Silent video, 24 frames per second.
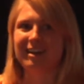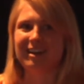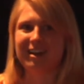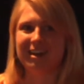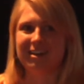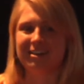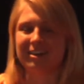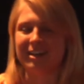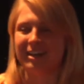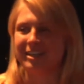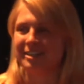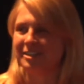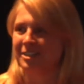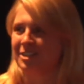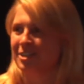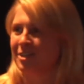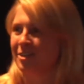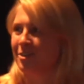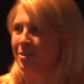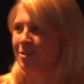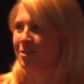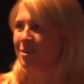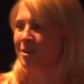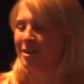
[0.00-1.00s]
All right.
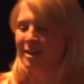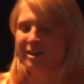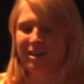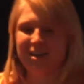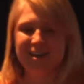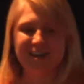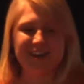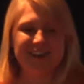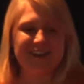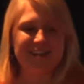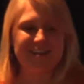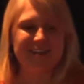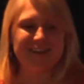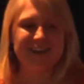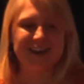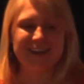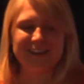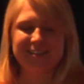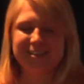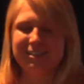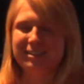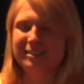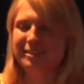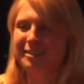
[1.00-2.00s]
So
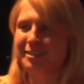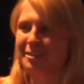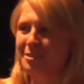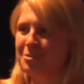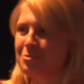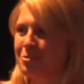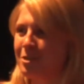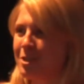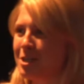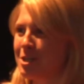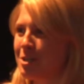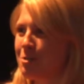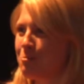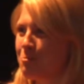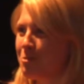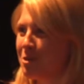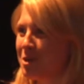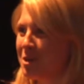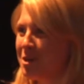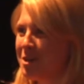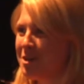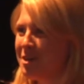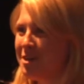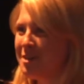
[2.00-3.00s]
that's a tricky
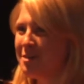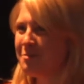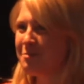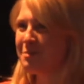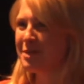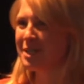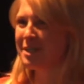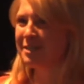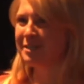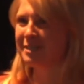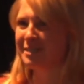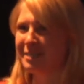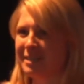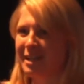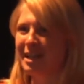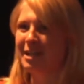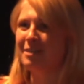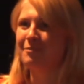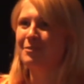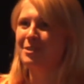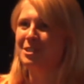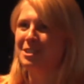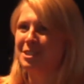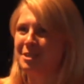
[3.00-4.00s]
word because it's
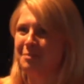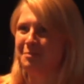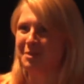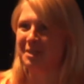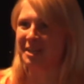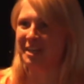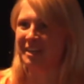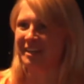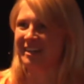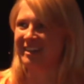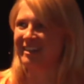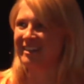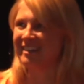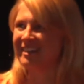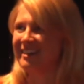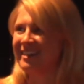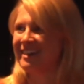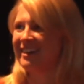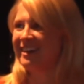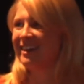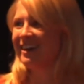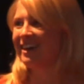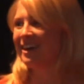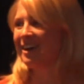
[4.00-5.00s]
kind of intimidating.
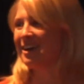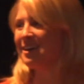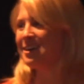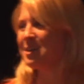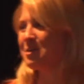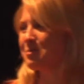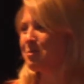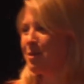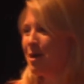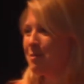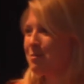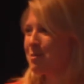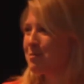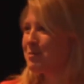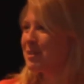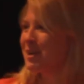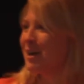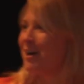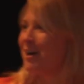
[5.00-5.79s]
You're probably